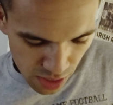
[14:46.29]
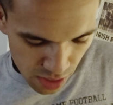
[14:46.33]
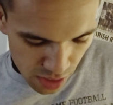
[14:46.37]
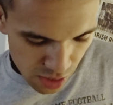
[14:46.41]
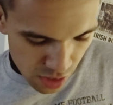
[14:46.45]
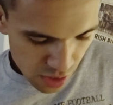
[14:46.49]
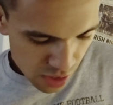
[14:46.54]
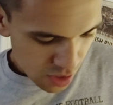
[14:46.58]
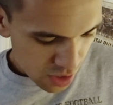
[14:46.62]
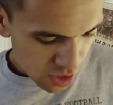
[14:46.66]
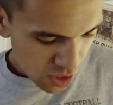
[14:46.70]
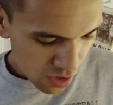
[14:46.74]

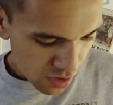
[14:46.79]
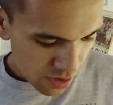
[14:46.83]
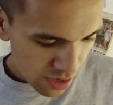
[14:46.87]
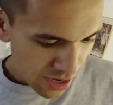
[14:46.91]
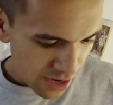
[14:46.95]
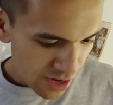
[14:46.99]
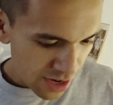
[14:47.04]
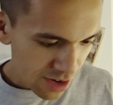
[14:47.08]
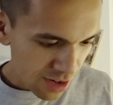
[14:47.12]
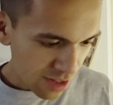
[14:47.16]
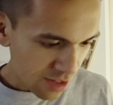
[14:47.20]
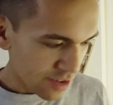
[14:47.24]
just chilling
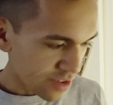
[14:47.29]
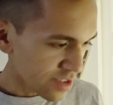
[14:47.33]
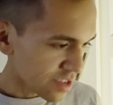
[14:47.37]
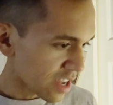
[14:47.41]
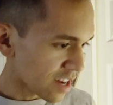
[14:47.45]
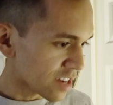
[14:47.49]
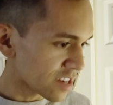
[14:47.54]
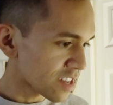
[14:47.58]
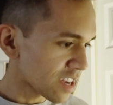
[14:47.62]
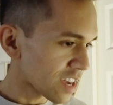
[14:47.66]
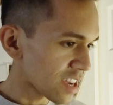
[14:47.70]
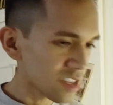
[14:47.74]
here, a little
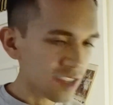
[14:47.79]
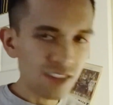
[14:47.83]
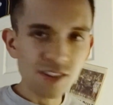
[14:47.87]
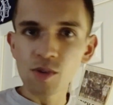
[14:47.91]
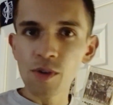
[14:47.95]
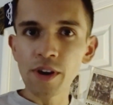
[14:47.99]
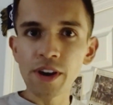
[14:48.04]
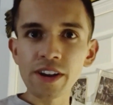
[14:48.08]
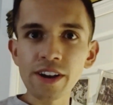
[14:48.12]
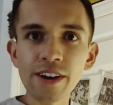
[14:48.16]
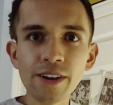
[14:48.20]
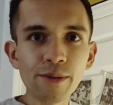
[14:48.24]
standing desk,
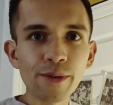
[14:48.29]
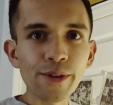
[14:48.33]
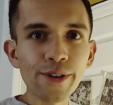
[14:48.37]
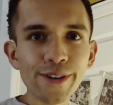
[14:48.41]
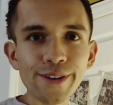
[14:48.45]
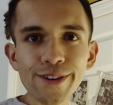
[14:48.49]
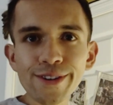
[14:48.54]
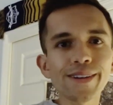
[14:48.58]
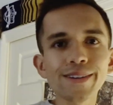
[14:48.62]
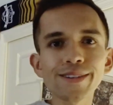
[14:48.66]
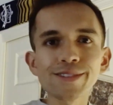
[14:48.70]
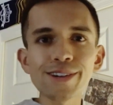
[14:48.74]
cranking out
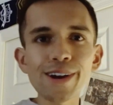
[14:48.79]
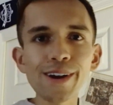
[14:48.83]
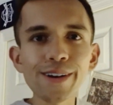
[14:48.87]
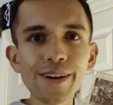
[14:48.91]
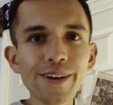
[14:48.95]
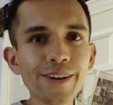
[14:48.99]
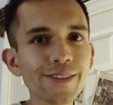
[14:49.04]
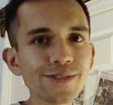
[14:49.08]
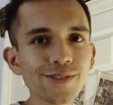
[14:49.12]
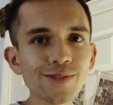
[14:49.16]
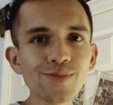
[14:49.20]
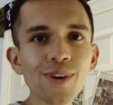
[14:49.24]
work. Gonna chow
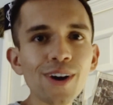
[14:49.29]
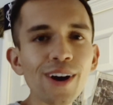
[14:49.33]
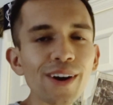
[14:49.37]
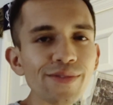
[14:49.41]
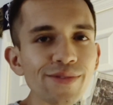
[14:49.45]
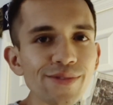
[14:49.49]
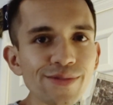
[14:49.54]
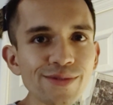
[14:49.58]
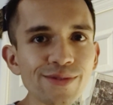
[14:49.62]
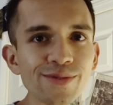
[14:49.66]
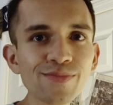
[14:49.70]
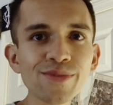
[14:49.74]
down on some
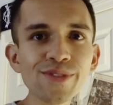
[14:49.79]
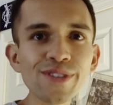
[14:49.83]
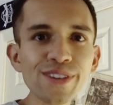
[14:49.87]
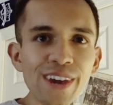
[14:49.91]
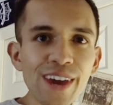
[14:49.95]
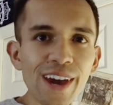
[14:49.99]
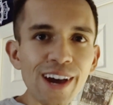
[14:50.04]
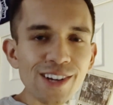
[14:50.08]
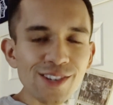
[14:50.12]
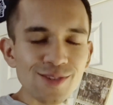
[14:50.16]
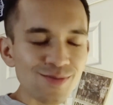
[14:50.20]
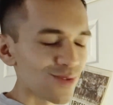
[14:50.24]
waffles, pretty
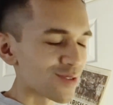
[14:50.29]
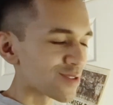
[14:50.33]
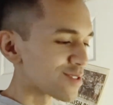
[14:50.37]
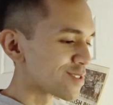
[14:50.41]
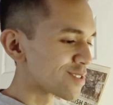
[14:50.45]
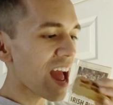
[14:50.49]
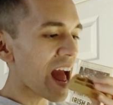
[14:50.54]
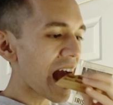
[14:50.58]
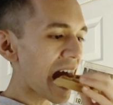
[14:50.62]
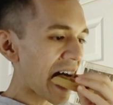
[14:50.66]
casual.